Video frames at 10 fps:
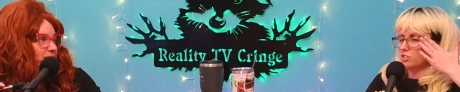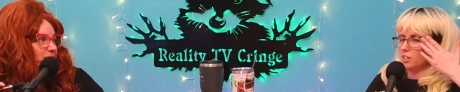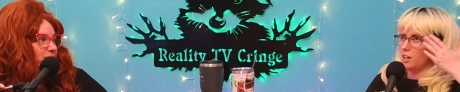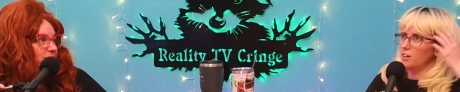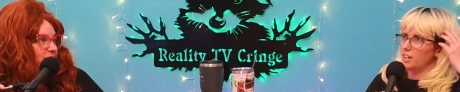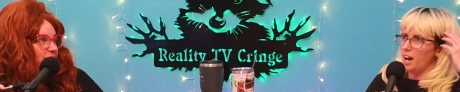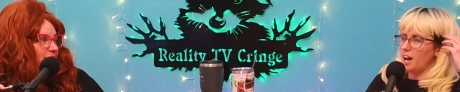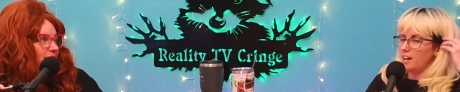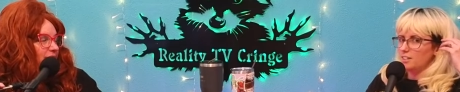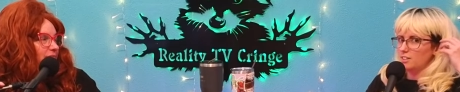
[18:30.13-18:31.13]
Speaker 1: He's like, oh yeah,
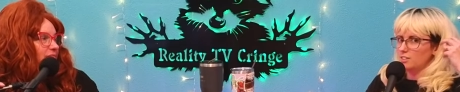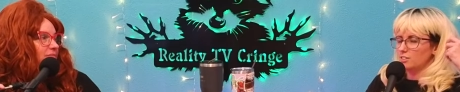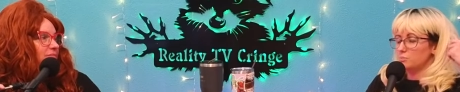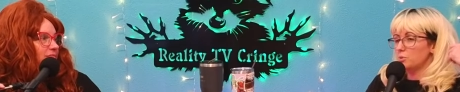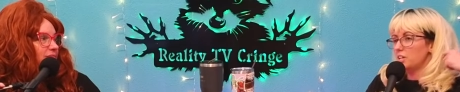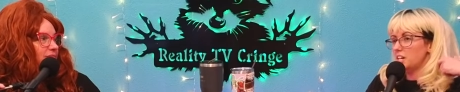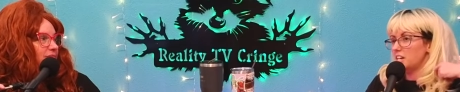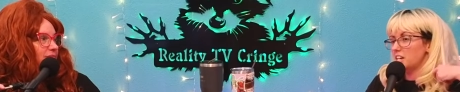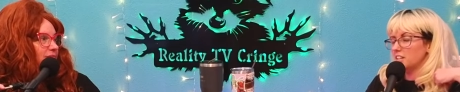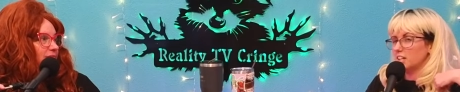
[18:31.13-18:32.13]
you know, they're pretty.
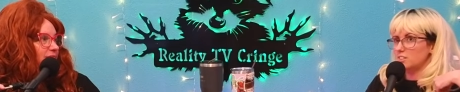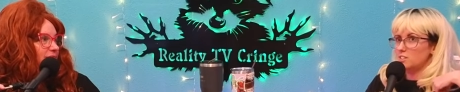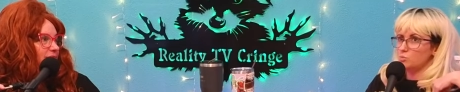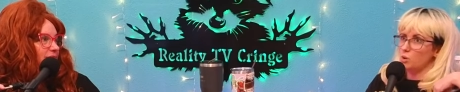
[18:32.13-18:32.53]
And like this